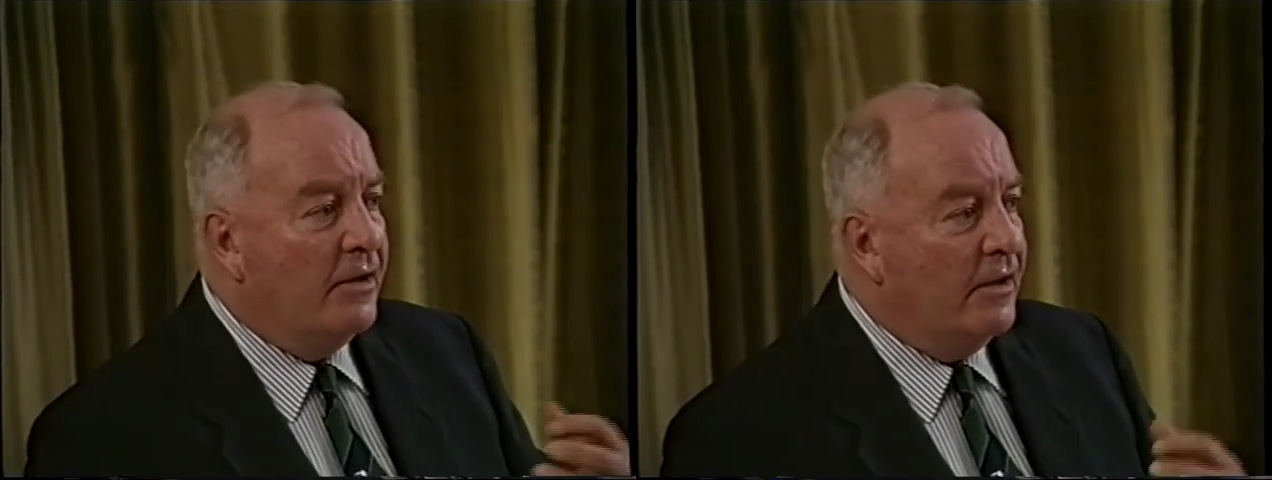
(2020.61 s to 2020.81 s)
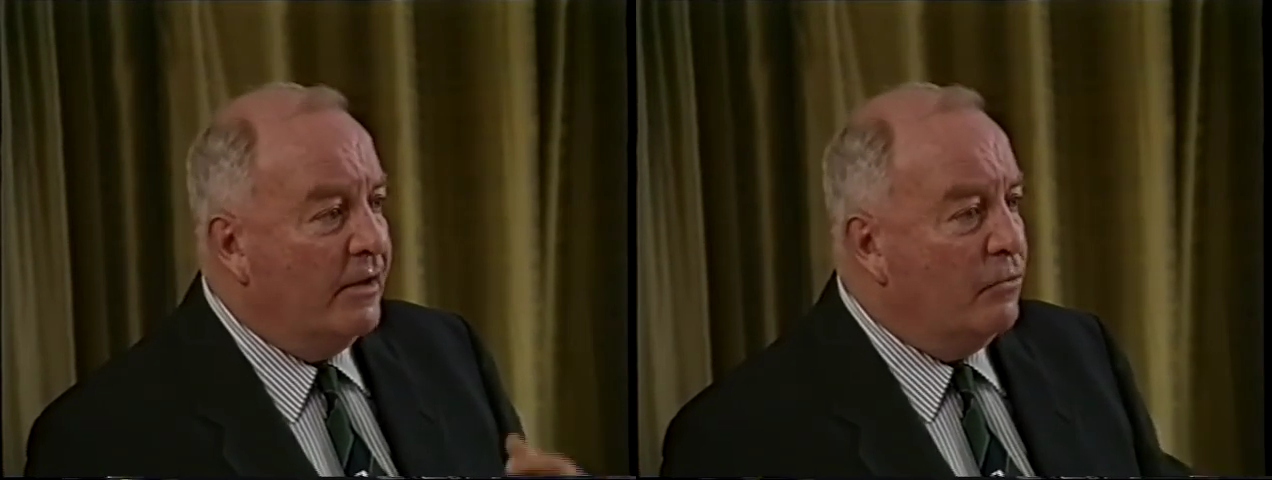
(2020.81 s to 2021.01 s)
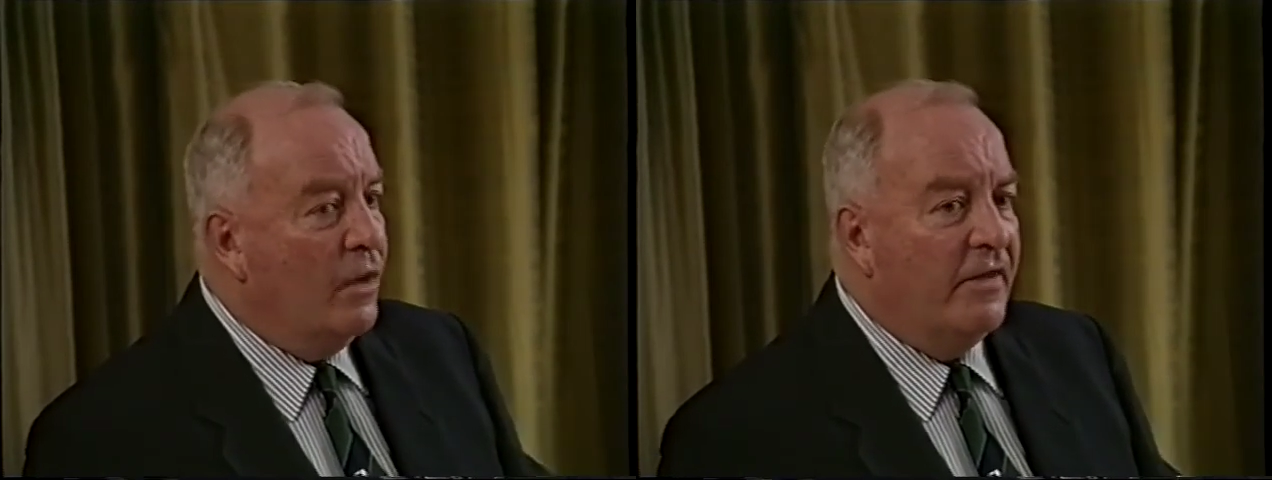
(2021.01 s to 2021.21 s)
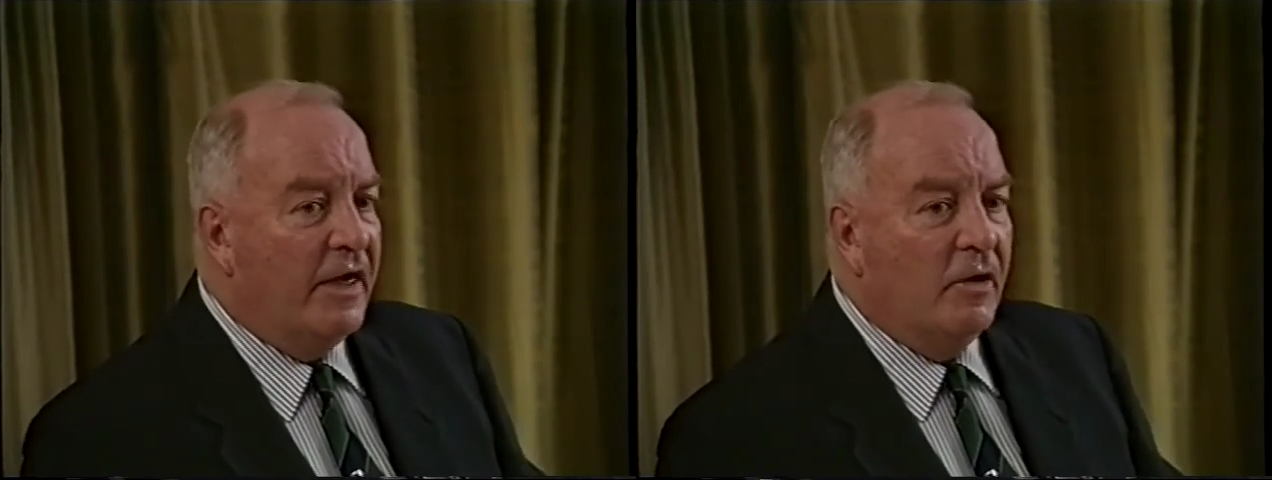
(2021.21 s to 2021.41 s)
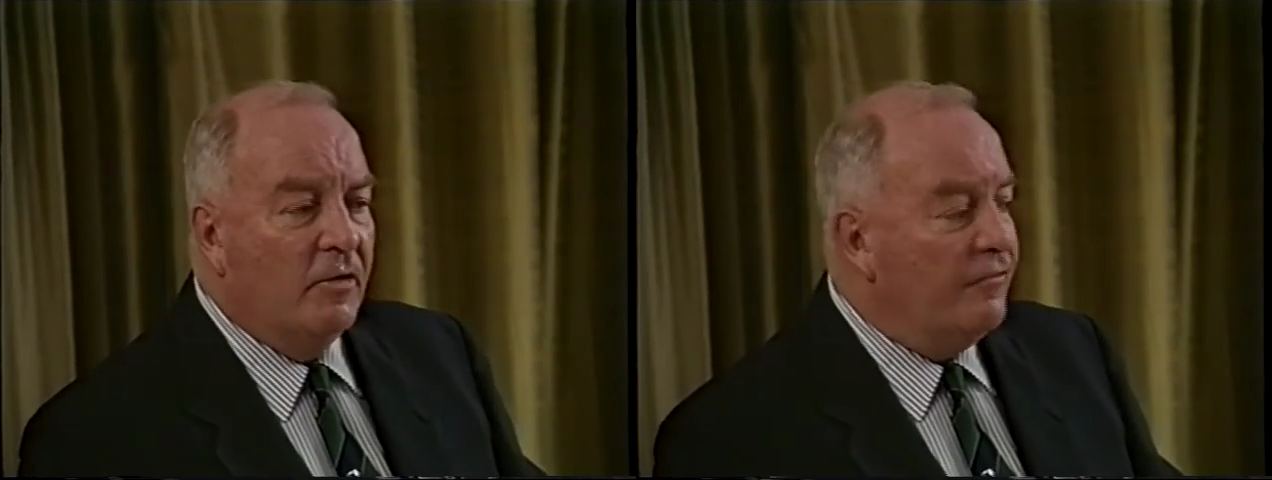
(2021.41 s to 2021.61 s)
to wear their
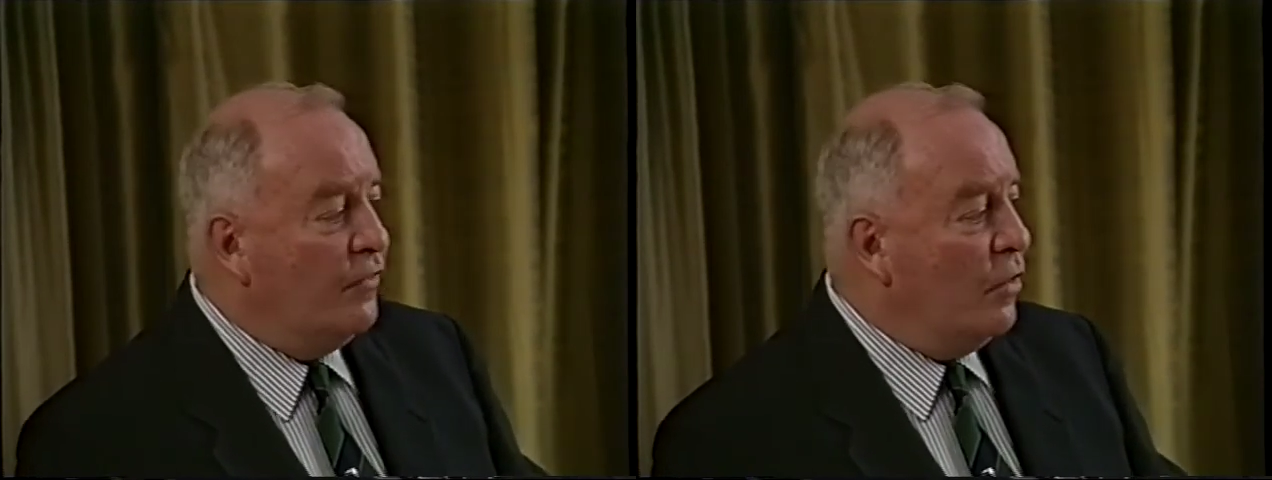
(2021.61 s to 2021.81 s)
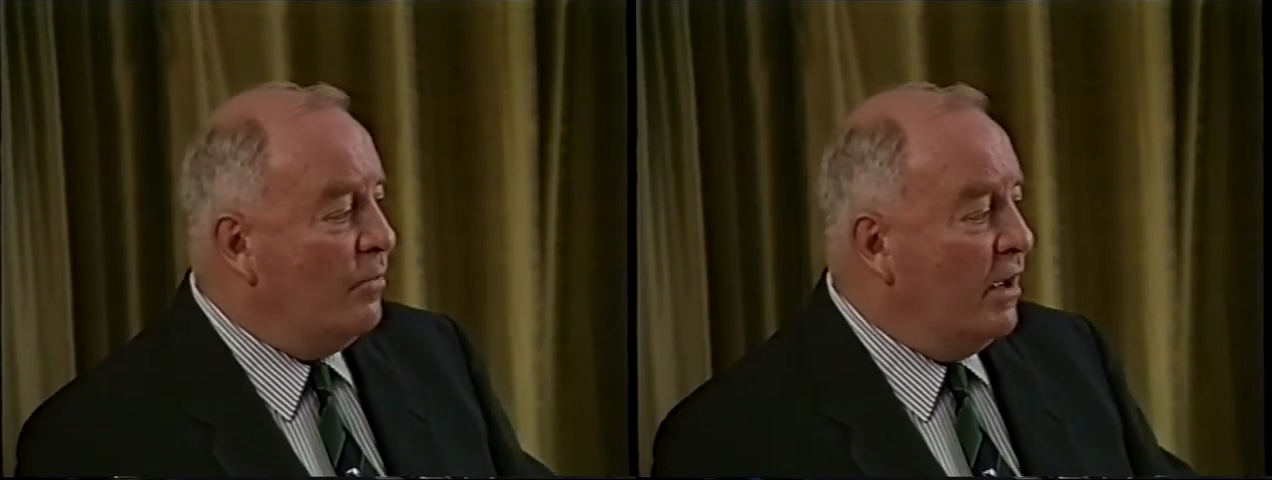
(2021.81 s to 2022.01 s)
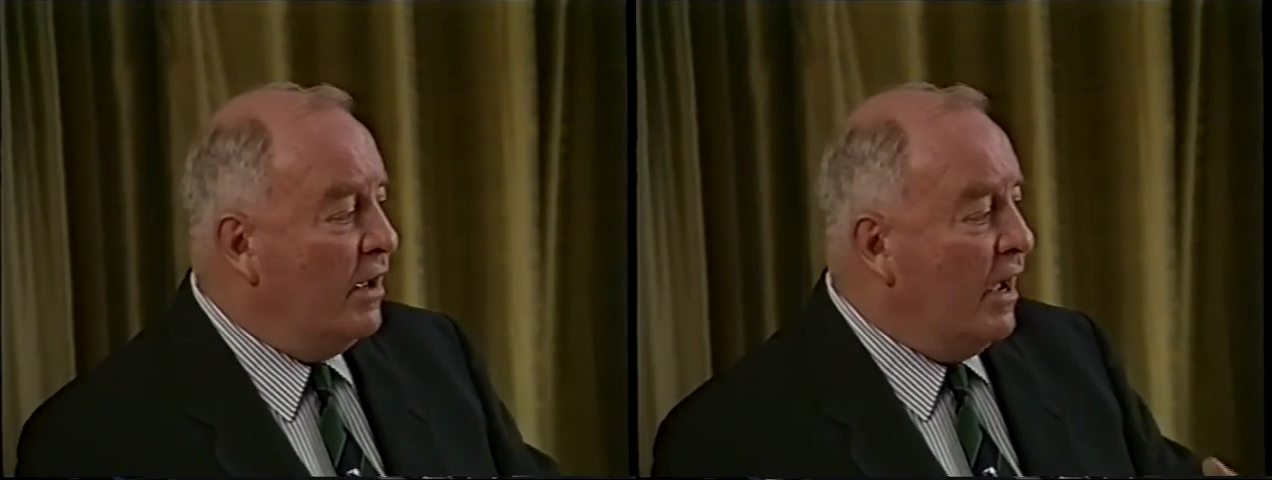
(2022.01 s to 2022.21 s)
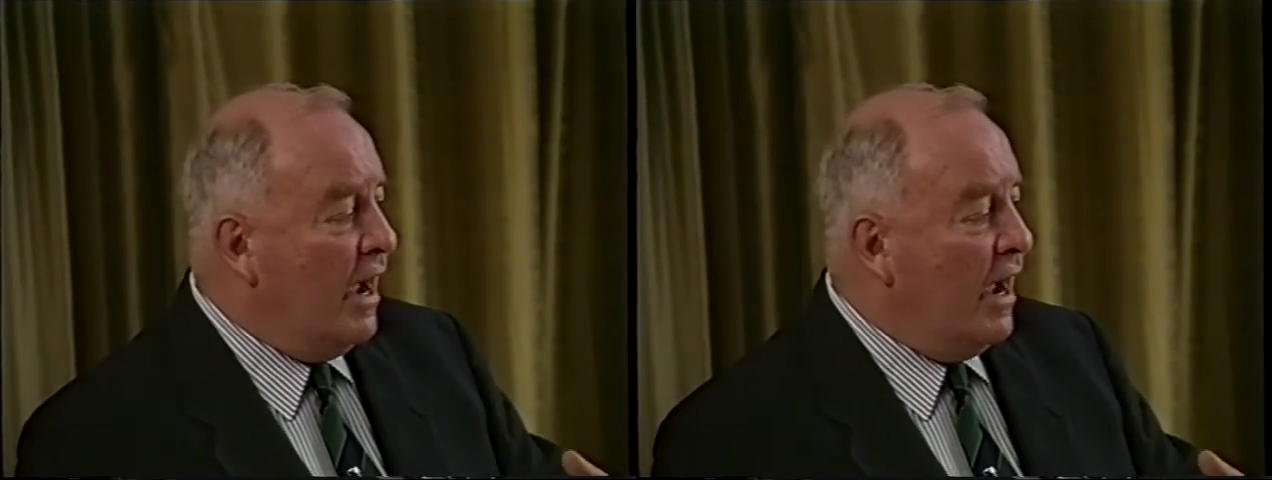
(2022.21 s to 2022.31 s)
uniform,